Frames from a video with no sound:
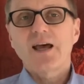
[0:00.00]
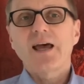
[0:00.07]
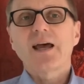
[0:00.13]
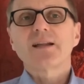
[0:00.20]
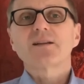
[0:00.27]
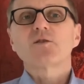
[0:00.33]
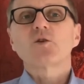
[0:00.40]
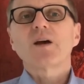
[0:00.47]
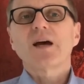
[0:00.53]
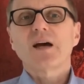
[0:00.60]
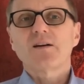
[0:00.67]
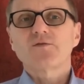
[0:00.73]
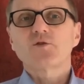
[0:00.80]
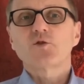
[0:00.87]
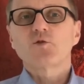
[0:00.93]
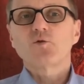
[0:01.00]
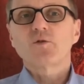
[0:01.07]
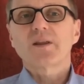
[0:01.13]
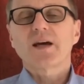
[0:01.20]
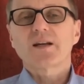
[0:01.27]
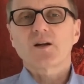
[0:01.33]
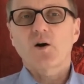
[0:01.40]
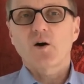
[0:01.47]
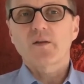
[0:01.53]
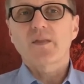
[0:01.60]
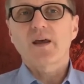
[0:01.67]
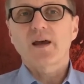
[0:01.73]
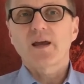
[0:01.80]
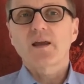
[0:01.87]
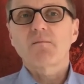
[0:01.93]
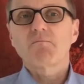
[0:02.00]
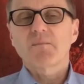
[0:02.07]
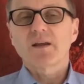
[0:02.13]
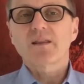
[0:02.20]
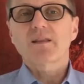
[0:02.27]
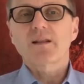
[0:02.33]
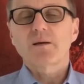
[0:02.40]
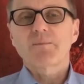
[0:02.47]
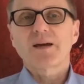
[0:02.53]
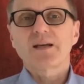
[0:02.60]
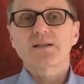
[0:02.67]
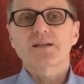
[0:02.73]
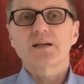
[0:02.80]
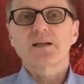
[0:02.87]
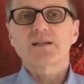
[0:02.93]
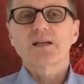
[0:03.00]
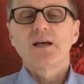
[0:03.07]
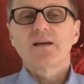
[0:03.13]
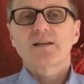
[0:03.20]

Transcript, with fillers: and you have to do that on a monthly basis.